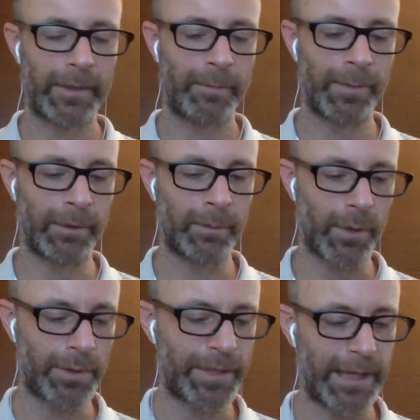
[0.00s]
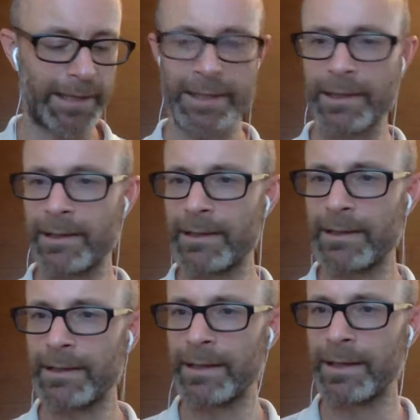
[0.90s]
build process, and
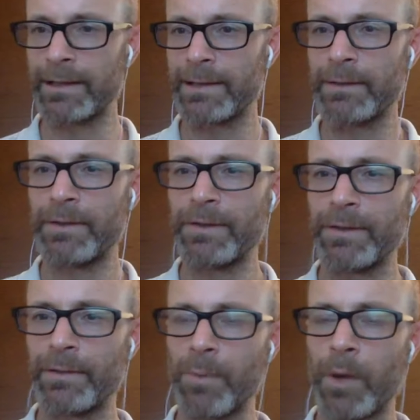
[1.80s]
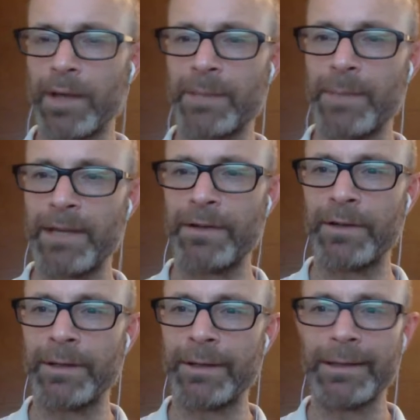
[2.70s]
sort of works better
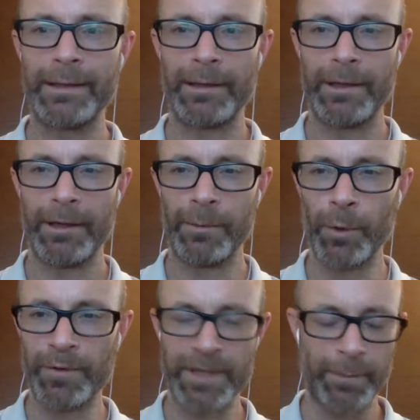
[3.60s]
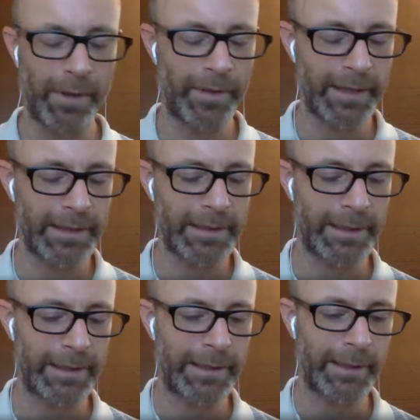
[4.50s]
and removes some of the things
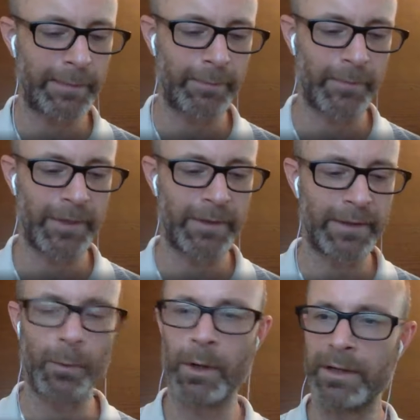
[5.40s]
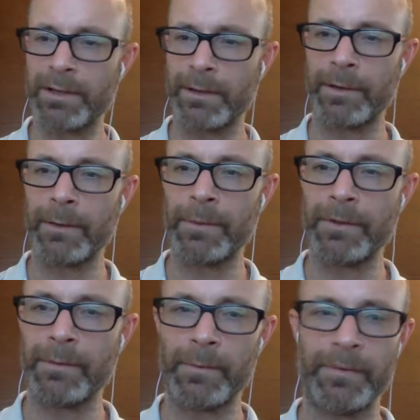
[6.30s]
that that didn't work so great
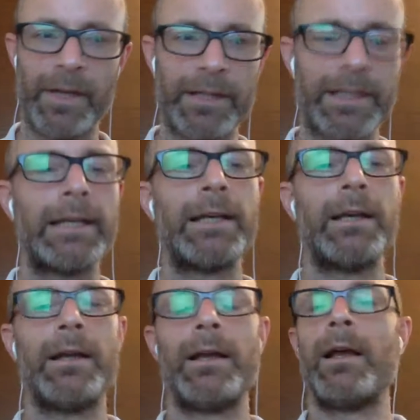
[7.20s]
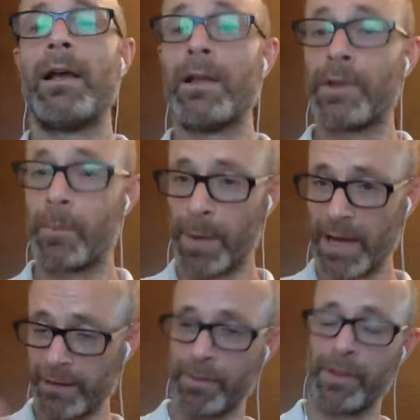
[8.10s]
with Flux. So
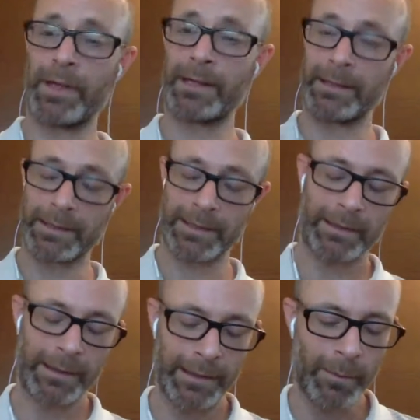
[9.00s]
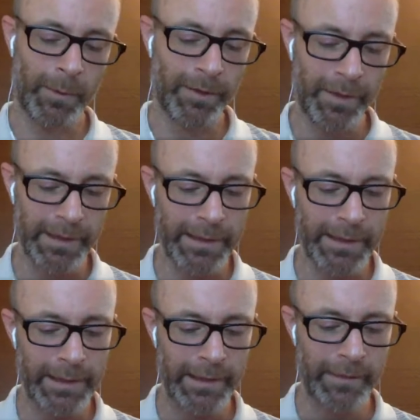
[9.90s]
part of the things, one of the things
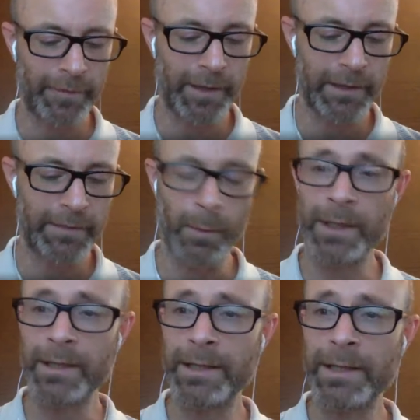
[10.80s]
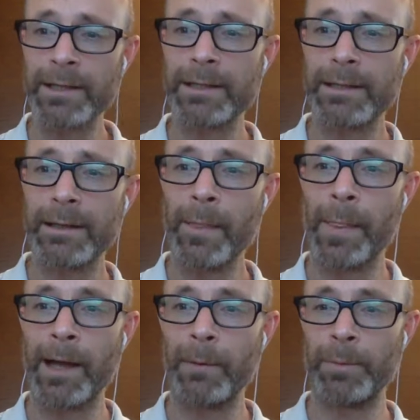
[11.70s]
that Flux v1 does
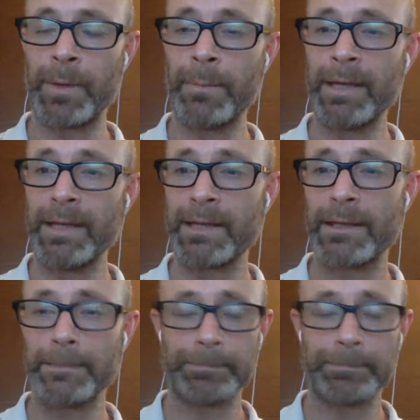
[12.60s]
that would be missed